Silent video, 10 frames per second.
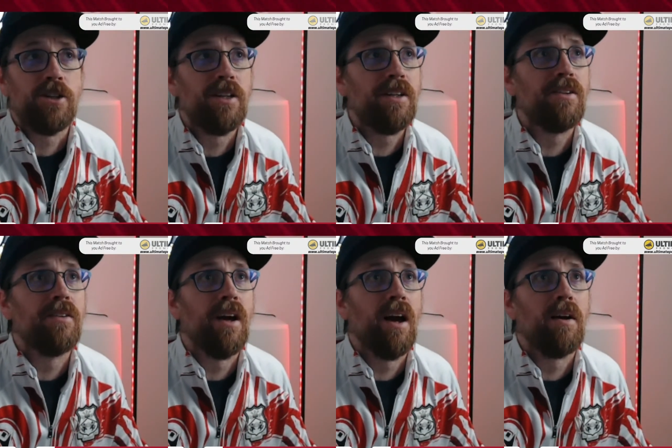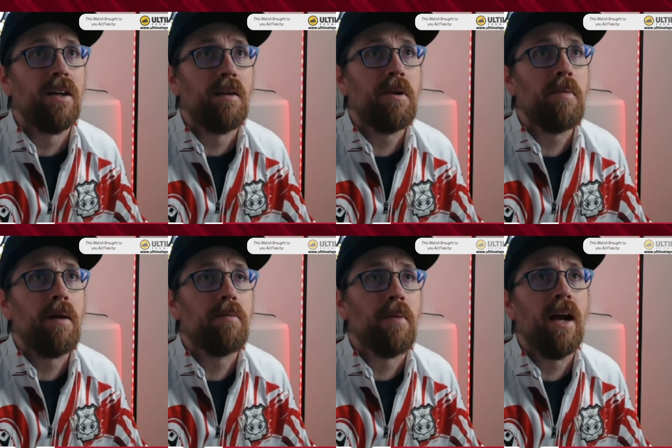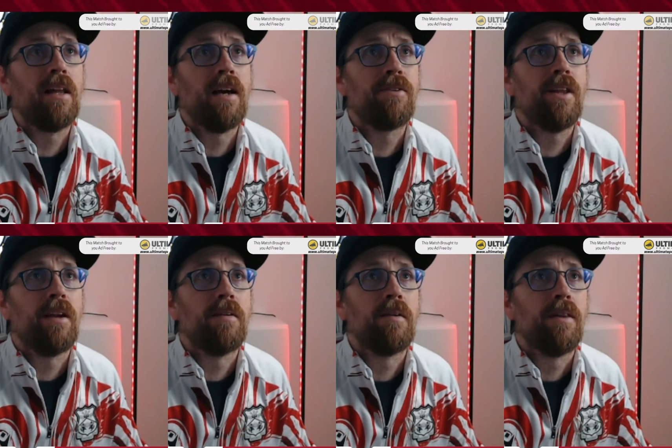He give me my 11